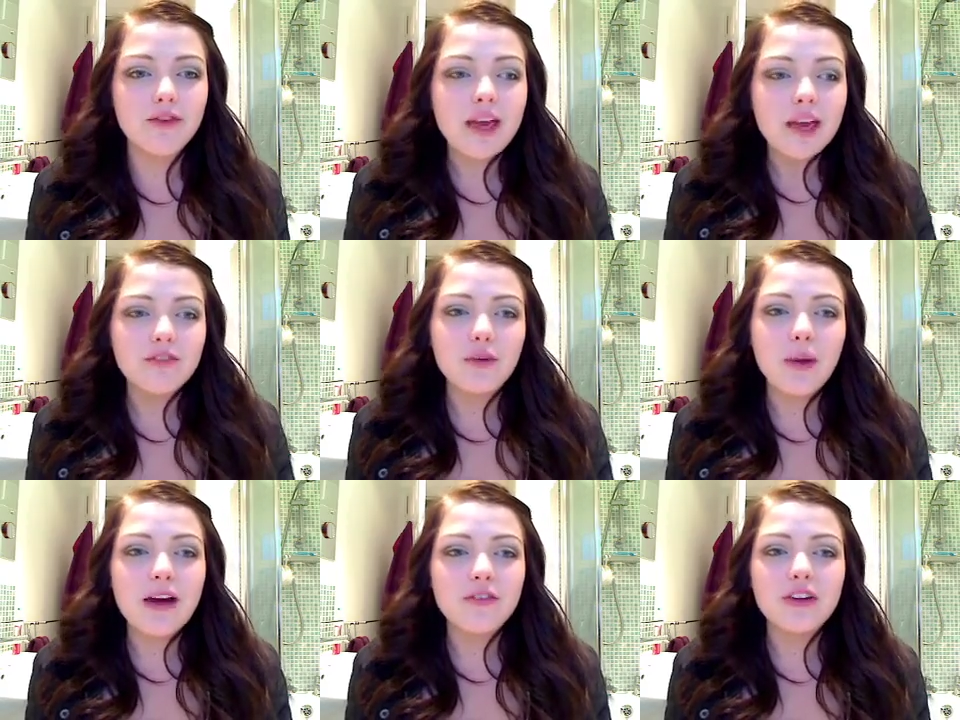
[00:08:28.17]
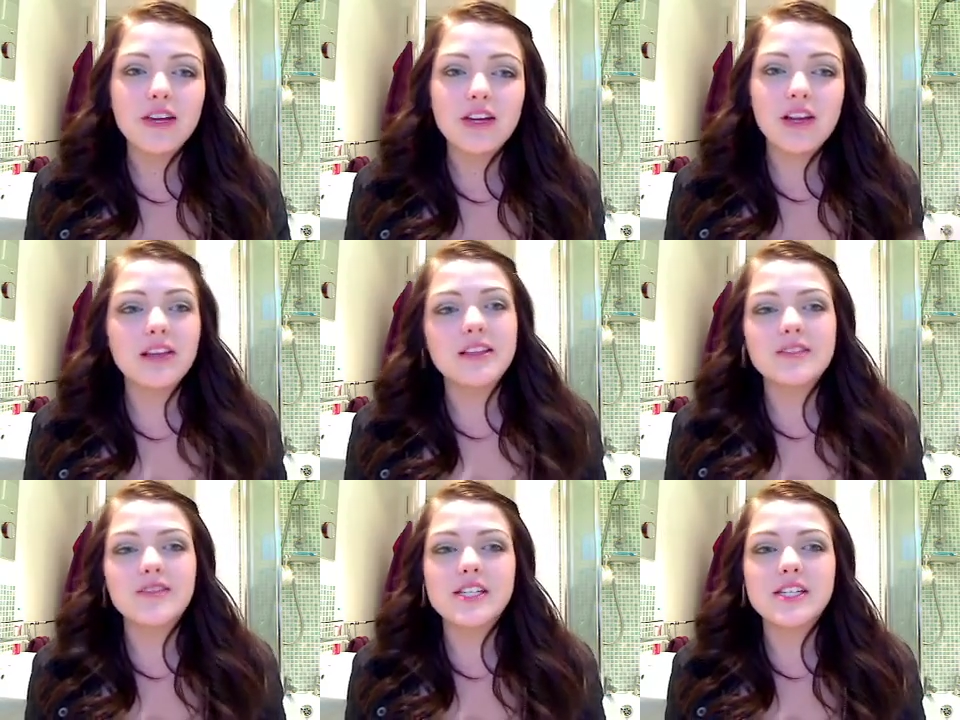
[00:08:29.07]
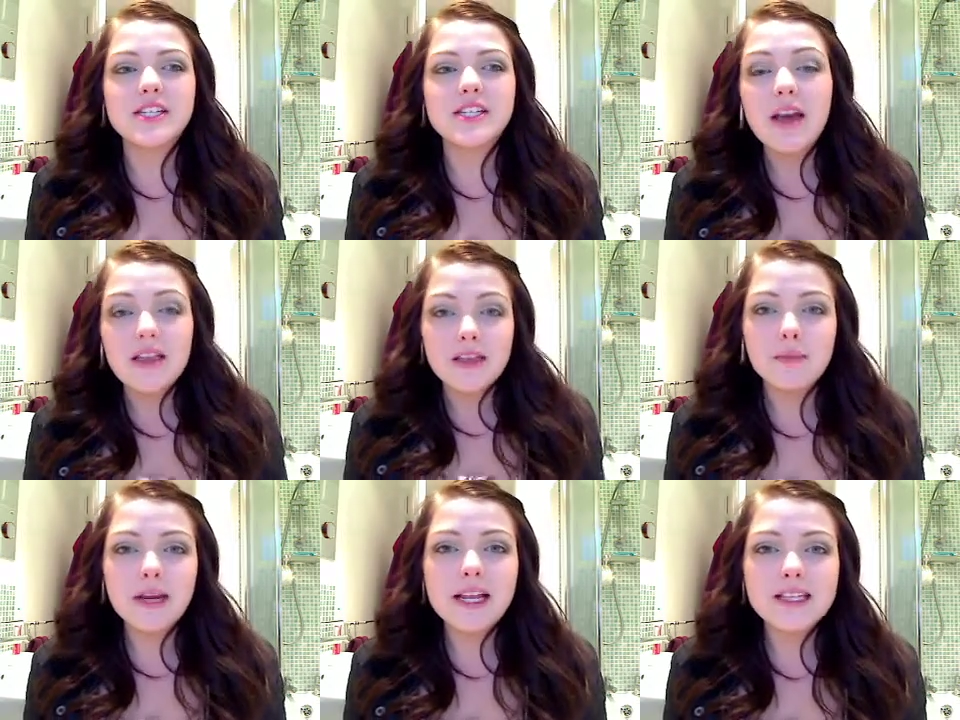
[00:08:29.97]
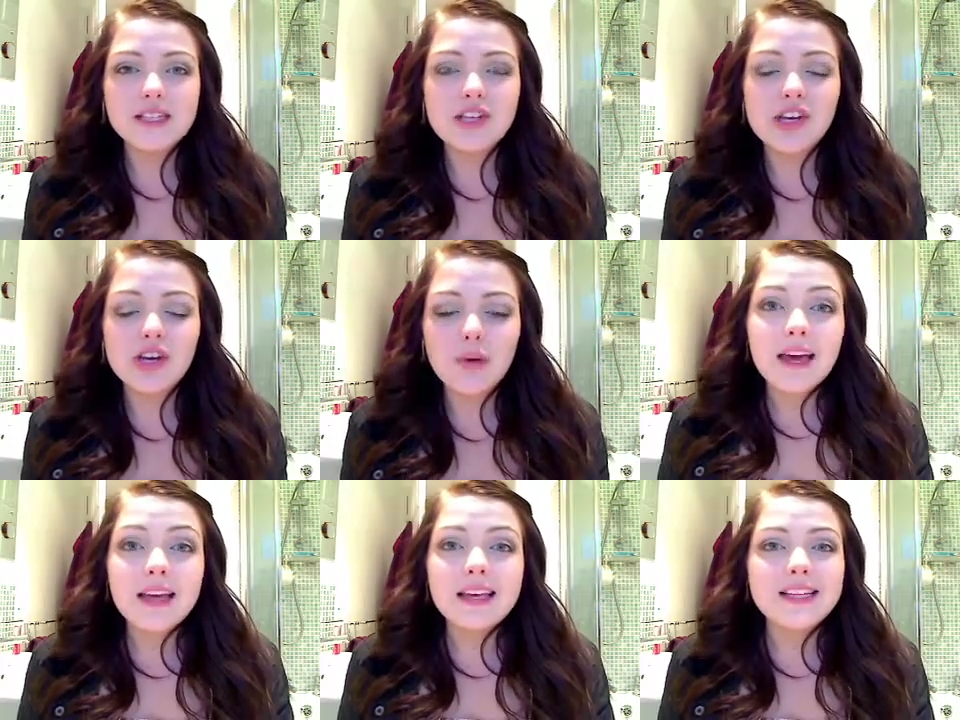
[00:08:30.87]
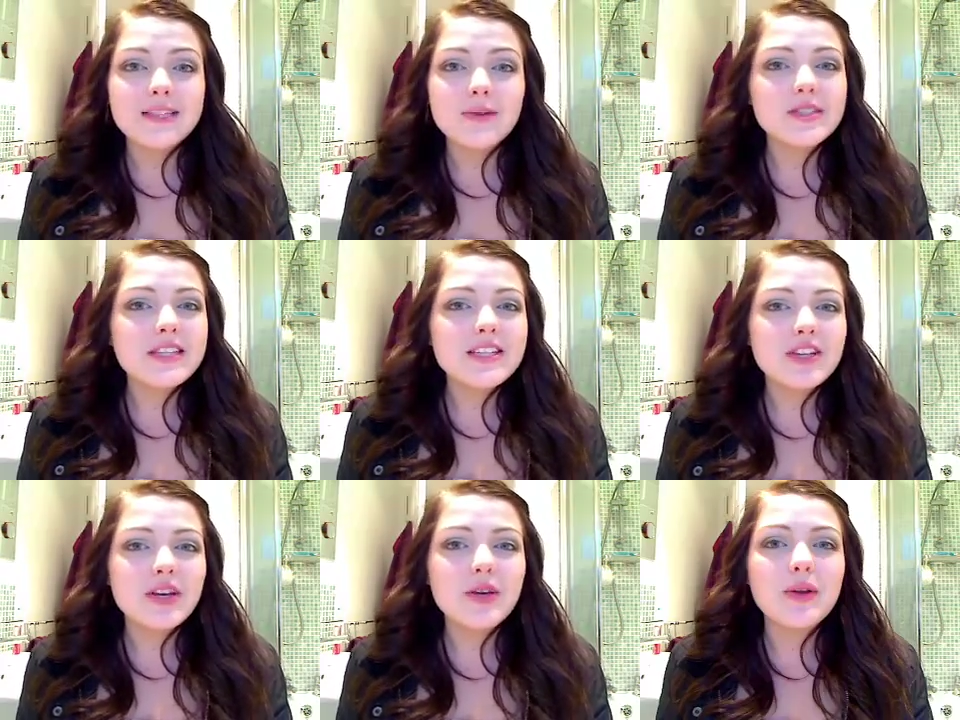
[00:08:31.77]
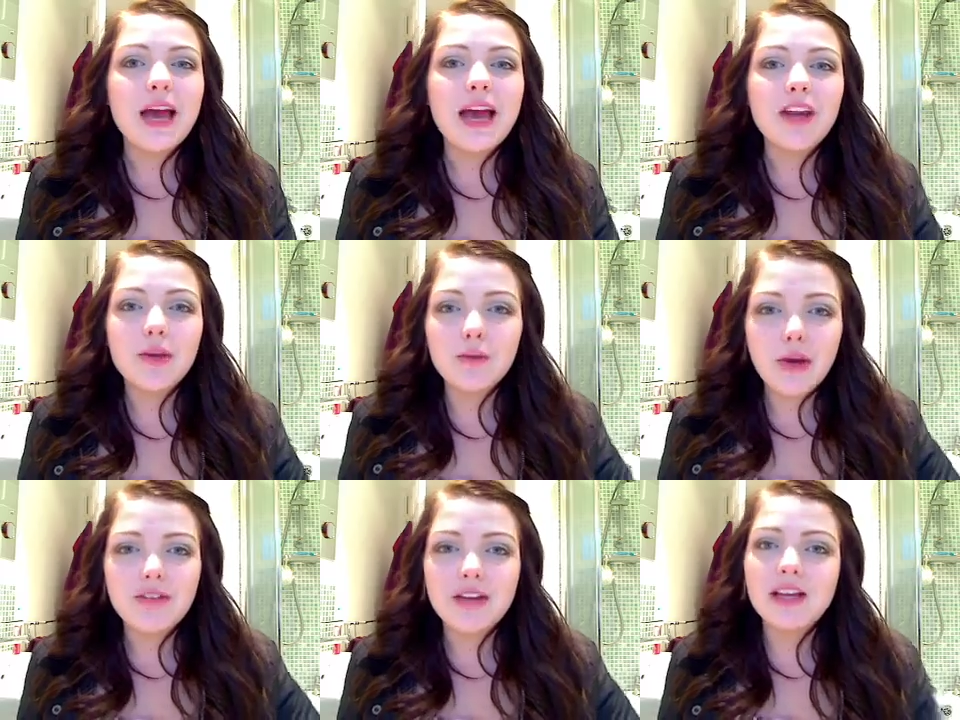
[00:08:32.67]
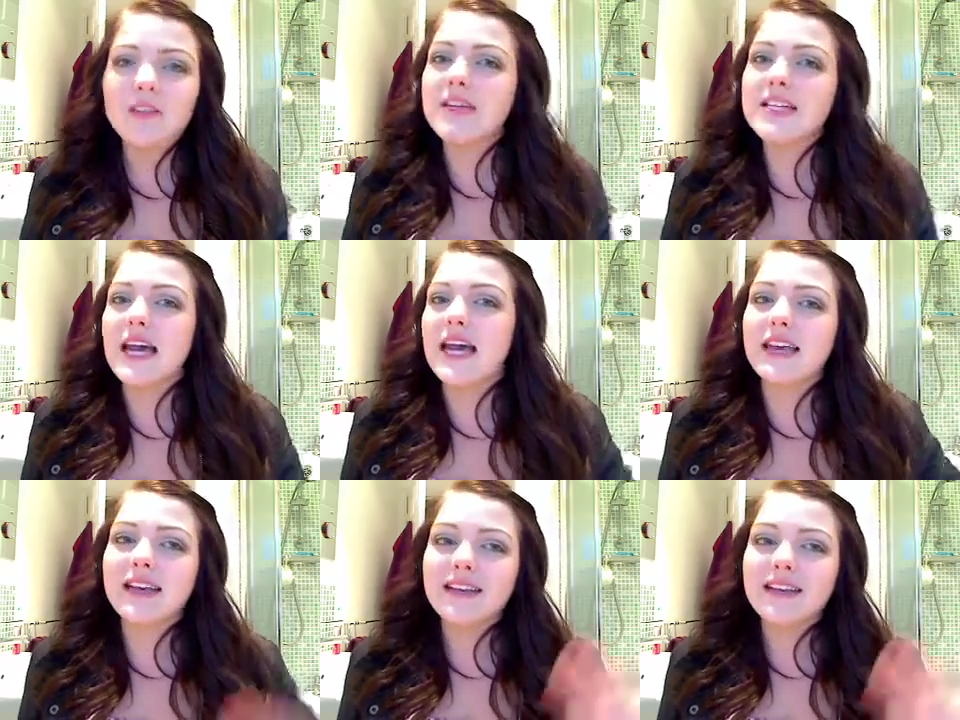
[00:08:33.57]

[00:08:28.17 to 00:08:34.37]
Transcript: If you haven't and you like this video, then please do. Yeah, so I'll see you soon and I hope you're all having a lovely day.